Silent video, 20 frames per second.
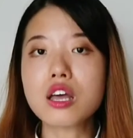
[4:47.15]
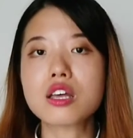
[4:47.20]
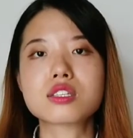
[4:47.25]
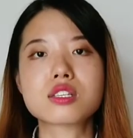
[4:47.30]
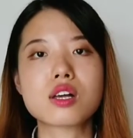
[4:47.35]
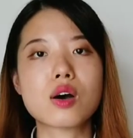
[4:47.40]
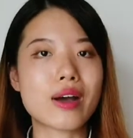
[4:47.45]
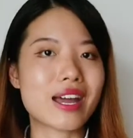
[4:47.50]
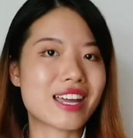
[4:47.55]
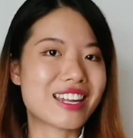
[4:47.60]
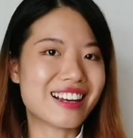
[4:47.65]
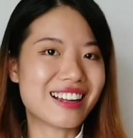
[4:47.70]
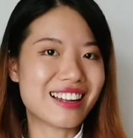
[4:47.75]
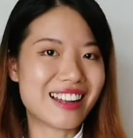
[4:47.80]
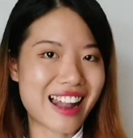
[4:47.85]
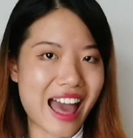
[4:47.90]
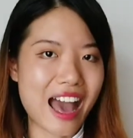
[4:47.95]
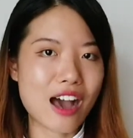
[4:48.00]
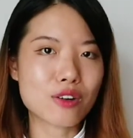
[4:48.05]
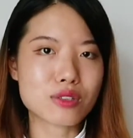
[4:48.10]
So it
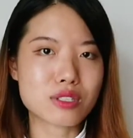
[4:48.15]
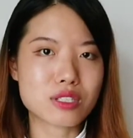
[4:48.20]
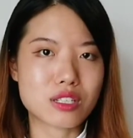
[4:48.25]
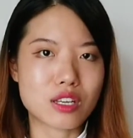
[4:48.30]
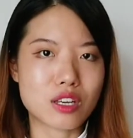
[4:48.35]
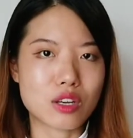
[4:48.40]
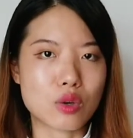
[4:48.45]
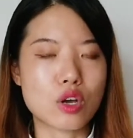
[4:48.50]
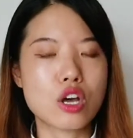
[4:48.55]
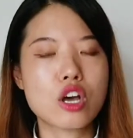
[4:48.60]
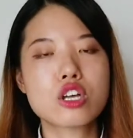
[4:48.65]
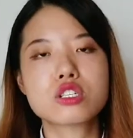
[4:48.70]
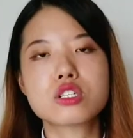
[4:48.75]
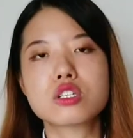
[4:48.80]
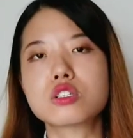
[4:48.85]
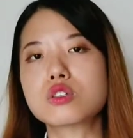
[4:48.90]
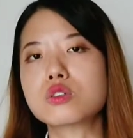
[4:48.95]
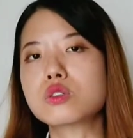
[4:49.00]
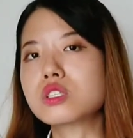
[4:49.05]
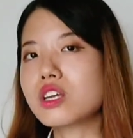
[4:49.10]
allows you
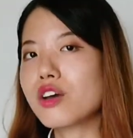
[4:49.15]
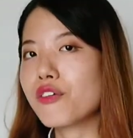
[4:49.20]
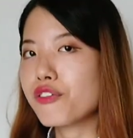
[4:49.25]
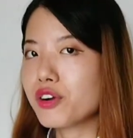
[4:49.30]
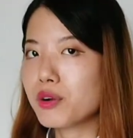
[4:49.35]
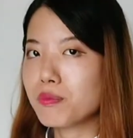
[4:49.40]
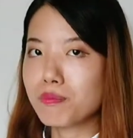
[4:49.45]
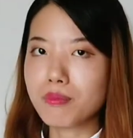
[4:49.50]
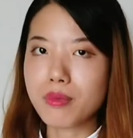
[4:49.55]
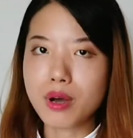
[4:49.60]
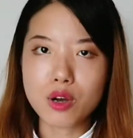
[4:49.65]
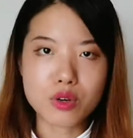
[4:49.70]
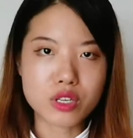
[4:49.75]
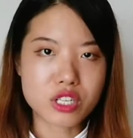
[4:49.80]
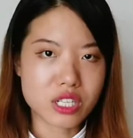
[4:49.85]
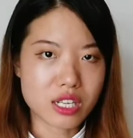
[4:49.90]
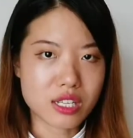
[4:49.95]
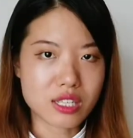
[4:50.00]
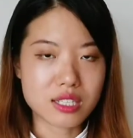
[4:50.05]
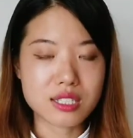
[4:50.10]
to do different
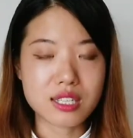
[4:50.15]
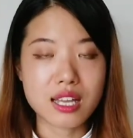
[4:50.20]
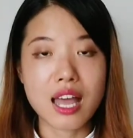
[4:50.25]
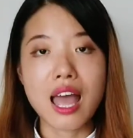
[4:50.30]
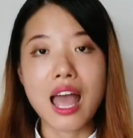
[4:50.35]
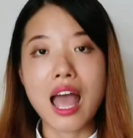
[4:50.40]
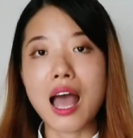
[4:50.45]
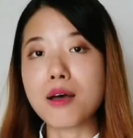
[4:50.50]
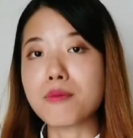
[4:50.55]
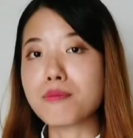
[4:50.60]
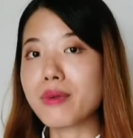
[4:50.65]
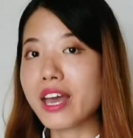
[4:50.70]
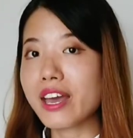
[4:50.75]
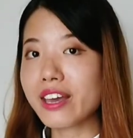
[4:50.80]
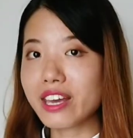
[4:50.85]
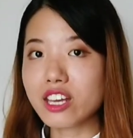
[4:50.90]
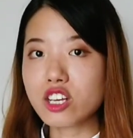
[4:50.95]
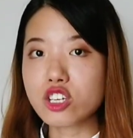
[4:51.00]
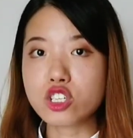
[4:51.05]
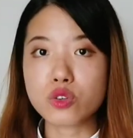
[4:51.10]
motions and
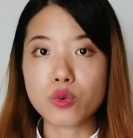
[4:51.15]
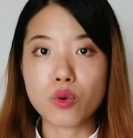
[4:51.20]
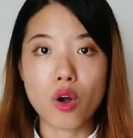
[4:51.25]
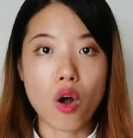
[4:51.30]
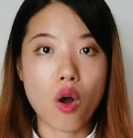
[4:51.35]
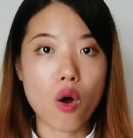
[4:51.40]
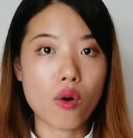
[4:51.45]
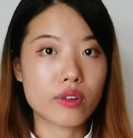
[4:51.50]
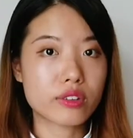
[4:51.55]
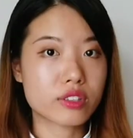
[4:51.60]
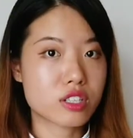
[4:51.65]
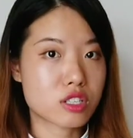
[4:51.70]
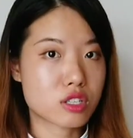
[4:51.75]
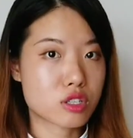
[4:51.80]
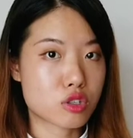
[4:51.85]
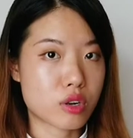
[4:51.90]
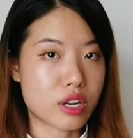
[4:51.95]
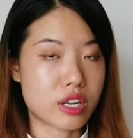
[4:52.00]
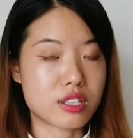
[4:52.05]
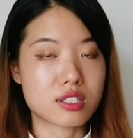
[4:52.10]
making sure all the
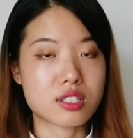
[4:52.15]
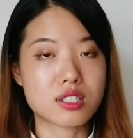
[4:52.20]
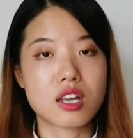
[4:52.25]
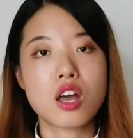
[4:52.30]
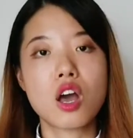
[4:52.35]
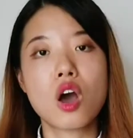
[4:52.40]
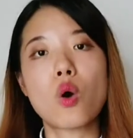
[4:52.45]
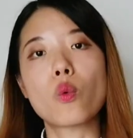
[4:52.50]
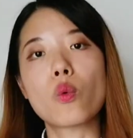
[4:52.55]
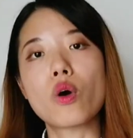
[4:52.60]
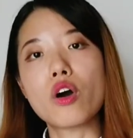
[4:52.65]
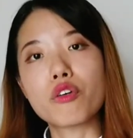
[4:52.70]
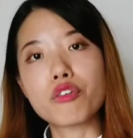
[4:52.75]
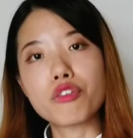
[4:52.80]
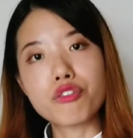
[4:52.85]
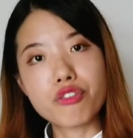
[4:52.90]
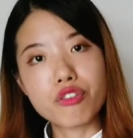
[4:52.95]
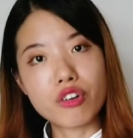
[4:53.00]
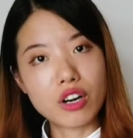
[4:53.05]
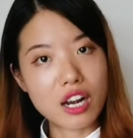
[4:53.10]
strength will
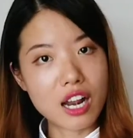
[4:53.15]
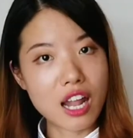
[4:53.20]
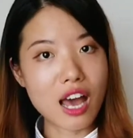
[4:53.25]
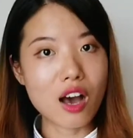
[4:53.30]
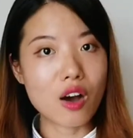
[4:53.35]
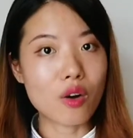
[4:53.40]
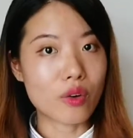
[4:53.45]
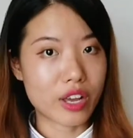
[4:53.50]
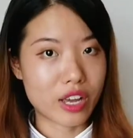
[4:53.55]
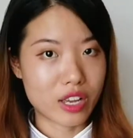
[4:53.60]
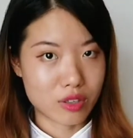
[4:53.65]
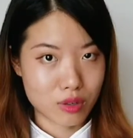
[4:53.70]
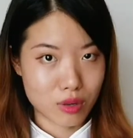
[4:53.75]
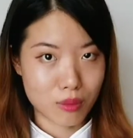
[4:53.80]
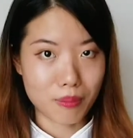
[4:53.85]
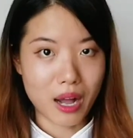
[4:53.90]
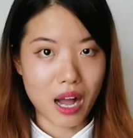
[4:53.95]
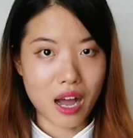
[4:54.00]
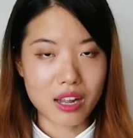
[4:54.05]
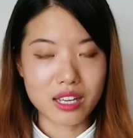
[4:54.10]
flow in
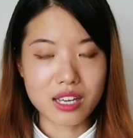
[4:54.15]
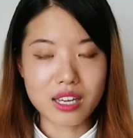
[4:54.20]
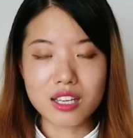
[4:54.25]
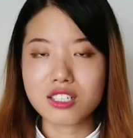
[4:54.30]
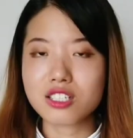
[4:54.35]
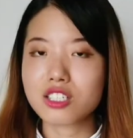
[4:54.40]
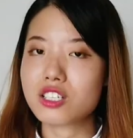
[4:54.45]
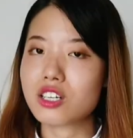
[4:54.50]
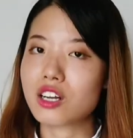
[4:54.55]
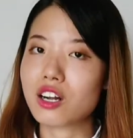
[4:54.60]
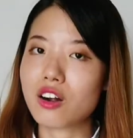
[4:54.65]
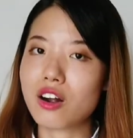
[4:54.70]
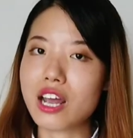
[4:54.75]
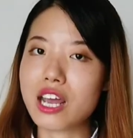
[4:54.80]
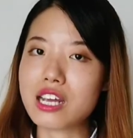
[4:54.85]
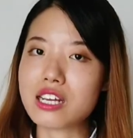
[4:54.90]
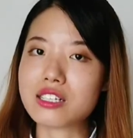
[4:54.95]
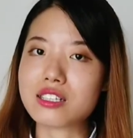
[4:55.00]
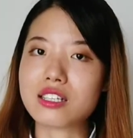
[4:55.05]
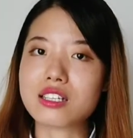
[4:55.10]
your body to
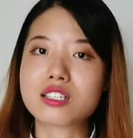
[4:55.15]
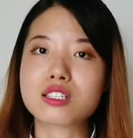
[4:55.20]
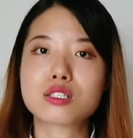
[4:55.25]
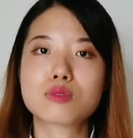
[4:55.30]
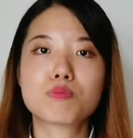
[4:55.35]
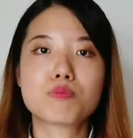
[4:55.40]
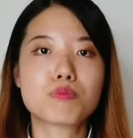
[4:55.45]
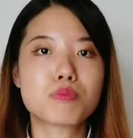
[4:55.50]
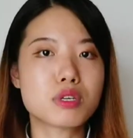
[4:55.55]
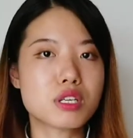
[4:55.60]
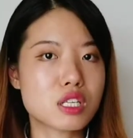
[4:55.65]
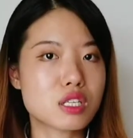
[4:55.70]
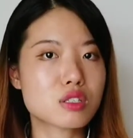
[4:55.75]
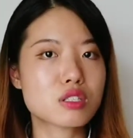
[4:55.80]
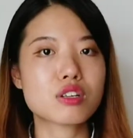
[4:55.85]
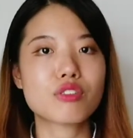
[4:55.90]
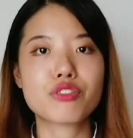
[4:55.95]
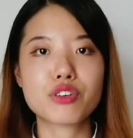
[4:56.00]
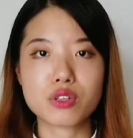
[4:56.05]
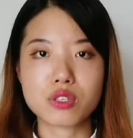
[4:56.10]
create this
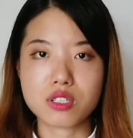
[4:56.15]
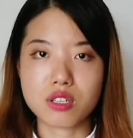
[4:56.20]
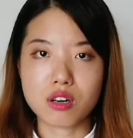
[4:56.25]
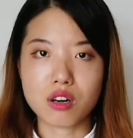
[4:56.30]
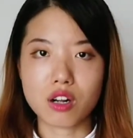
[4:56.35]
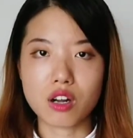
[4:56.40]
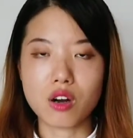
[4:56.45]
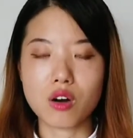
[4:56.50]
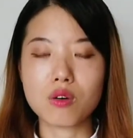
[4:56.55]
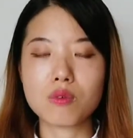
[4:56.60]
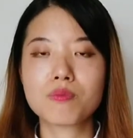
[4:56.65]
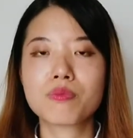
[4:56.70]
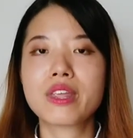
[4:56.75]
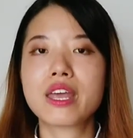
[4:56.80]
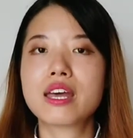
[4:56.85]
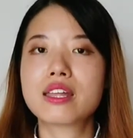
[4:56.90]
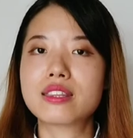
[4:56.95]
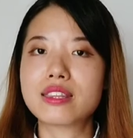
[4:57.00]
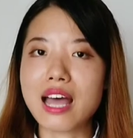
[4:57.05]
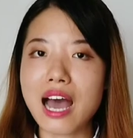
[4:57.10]
beautiful circle
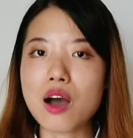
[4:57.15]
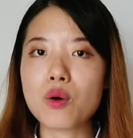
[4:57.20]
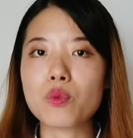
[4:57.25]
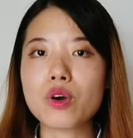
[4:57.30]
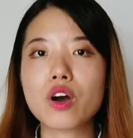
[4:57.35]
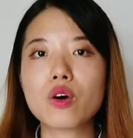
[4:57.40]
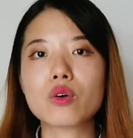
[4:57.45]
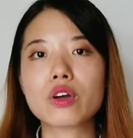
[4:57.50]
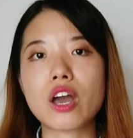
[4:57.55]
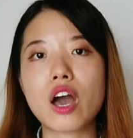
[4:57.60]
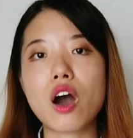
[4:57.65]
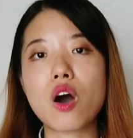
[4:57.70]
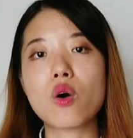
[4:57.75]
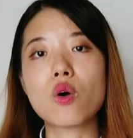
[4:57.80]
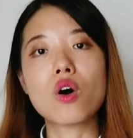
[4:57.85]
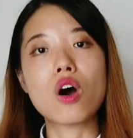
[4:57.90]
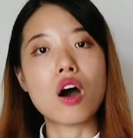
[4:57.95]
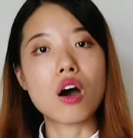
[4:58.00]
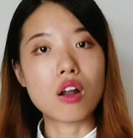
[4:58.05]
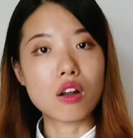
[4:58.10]
that will
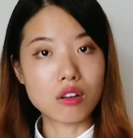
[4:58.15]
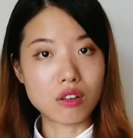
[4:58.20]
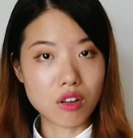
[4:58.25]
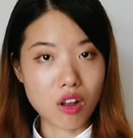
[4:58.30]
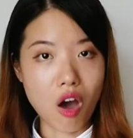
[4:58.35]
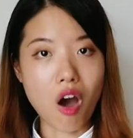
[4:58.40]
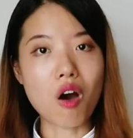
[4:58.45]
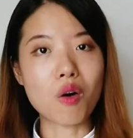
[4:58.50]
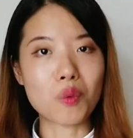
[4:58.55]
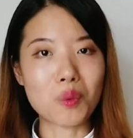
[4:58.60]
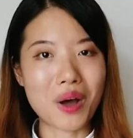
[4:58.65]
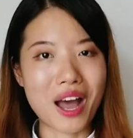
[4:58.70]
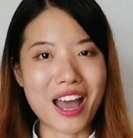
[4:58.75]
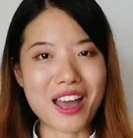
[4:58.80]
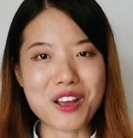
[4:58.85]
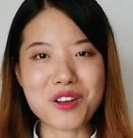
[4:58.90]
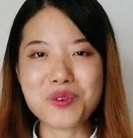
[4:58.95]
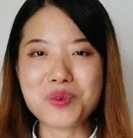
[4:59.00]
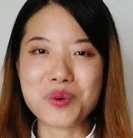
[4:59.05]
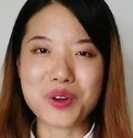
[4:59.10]
go a long
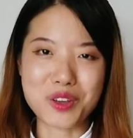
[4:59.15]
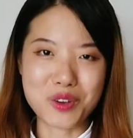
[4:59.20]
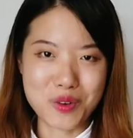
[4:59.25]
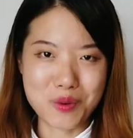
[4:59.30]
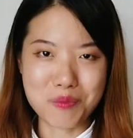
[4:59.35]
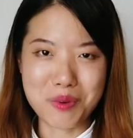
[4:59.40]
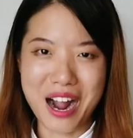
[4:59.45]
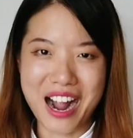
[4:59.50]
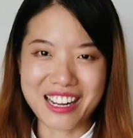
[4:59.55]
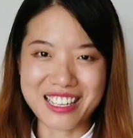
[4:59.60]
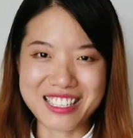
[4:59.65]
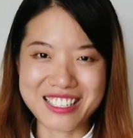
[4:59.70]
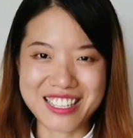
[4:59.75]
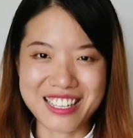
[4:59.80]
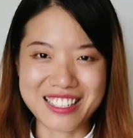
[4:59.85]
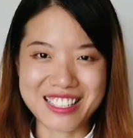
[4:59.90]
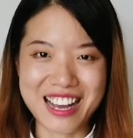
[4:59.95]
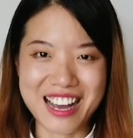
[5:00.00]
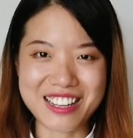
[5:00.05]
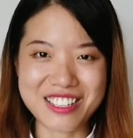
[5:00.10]
way when you're
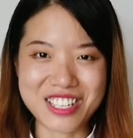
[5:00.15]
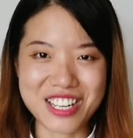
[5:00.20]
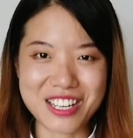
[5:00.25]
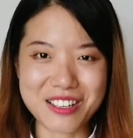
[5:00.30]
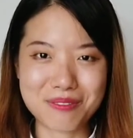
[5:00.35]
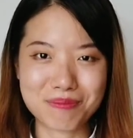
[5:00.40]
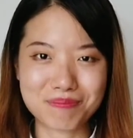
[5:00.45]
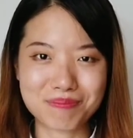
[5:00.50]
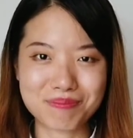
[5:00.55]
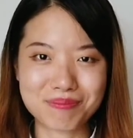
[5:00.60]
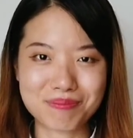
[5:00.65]
practicing Taiji.